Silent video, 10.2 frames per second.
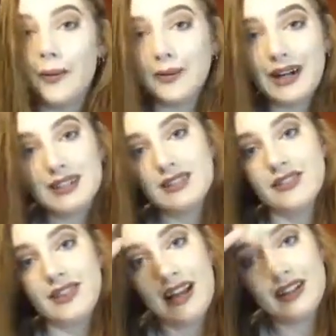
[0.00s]

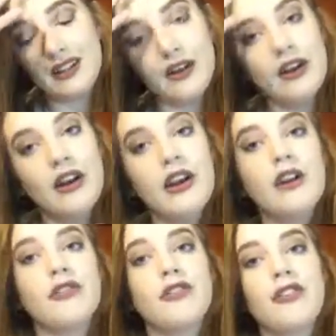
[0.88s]
massive thank you
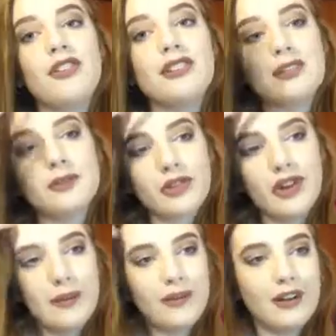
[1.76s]
for 50
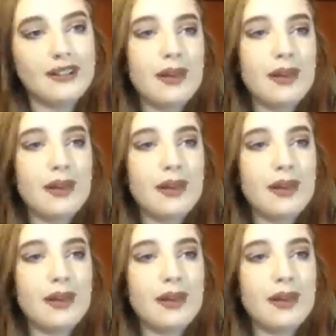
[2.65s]
subscribers.